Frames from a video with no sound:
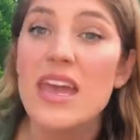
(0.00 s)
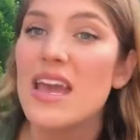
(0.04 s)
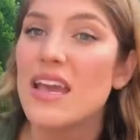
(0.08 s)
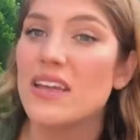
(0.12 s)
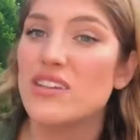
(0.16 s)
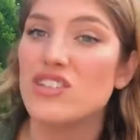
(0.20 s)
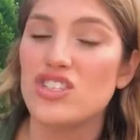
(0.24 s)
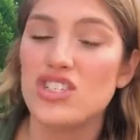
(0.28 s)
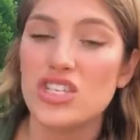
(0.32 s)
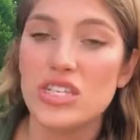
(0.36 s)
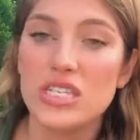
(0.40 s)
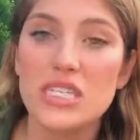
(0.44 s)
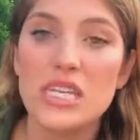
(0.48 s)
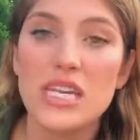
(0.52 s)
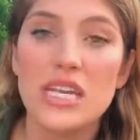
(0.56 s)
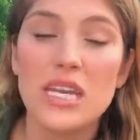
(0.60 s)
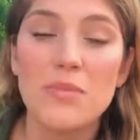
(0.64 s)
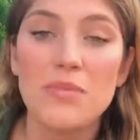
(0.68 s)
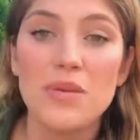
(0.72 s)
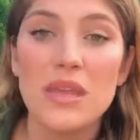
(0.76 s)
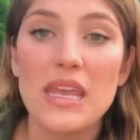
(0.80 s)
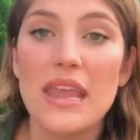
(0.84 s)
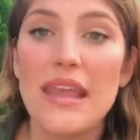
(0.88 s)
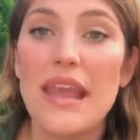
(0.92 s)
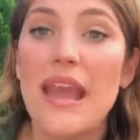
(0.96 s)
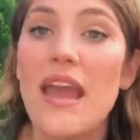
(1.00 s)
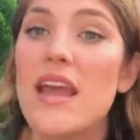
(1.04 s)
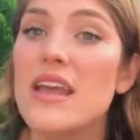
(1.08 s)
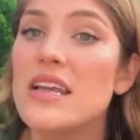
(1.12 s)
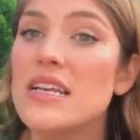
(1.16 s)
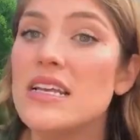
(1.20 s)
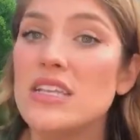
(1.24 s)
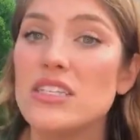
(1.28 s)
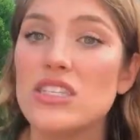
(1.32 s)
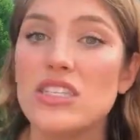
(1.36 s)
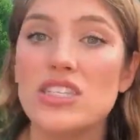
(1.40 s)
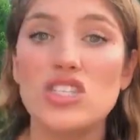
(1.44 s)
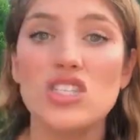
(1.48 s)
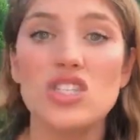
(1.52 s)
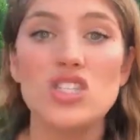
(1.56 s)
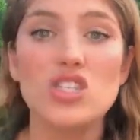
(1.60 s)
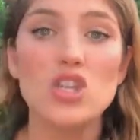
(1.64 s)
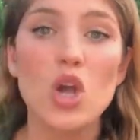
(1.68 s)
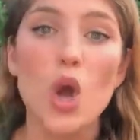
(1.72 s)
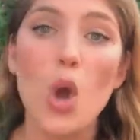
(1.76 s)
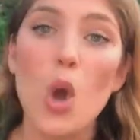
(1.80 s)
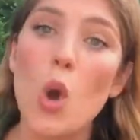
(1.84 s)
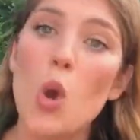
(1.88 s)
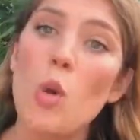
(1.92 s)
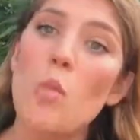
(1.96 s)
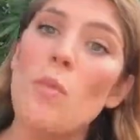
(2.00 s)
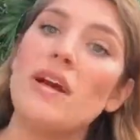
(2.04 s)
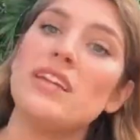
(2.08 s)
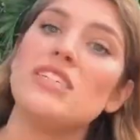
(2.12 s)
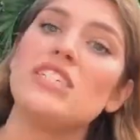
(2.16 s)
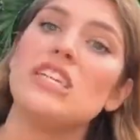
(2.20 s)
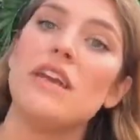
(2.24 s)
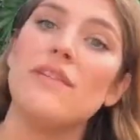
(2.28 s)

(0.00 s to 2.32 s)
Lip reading: It's just gonna be so much